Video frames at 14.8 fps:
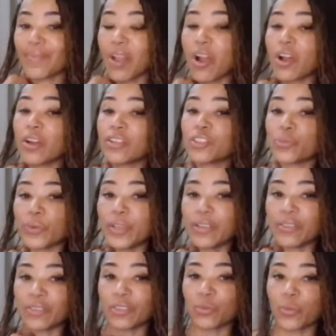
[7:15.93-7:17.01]
Our
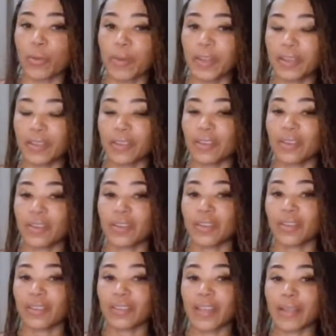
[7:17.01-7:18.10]
adrenals, women
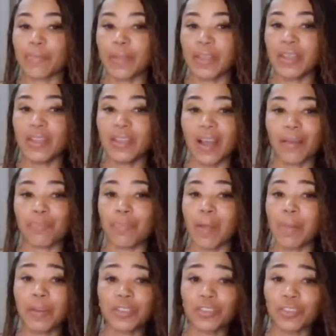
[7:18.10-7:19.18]
like me, my
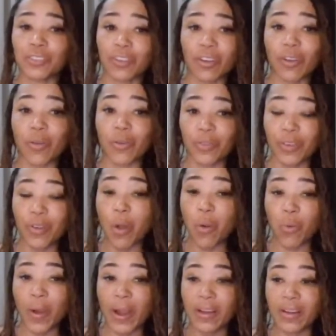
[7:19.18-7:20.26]
muscles aren't going
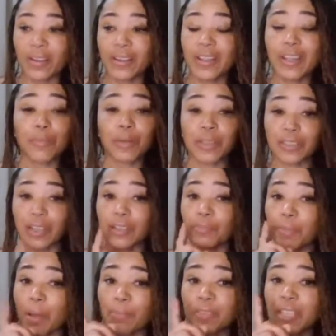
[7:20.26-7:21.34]
nowhere, because I'm
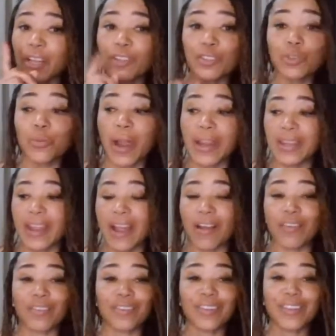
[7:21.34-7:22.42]
telling you right
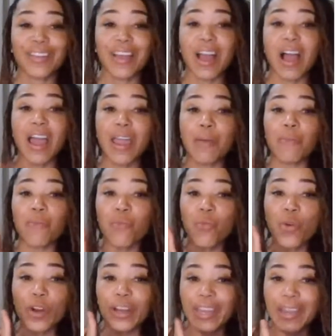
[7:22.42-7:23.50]
now, I am
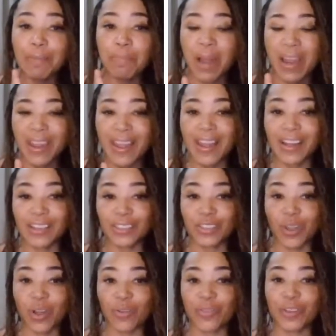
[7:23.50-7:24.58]
working my ass
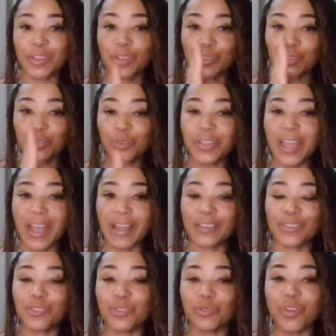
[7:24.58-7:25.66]
off to get
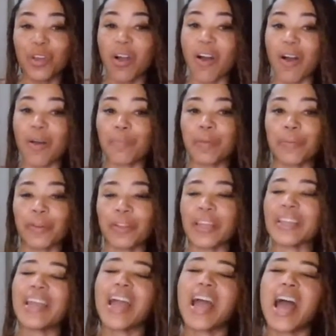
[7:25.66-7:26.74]
to calm. People are
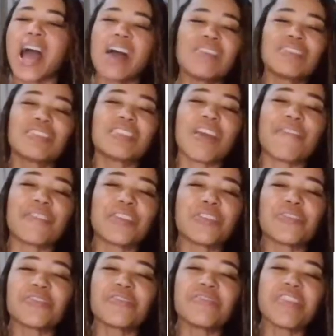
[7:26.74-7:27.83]
like, oh, Stephanie,
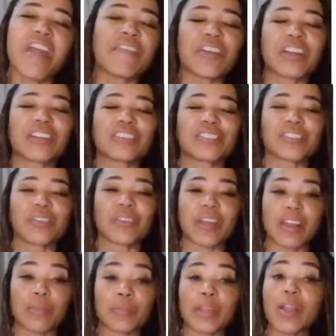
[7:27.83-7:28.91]
you're never going to slow
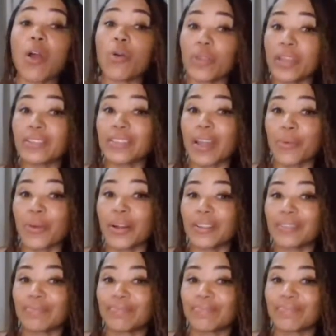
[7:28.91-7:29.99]
down. I'm like, oh, yes, I will.
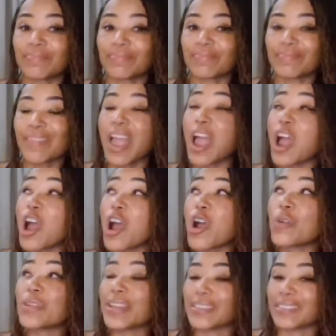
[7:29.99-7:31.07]

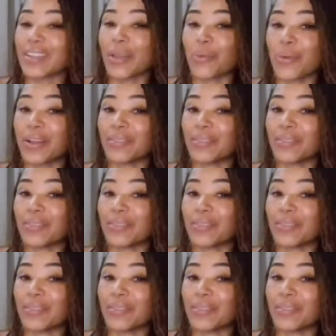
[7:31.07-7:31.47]
Oh, yes, I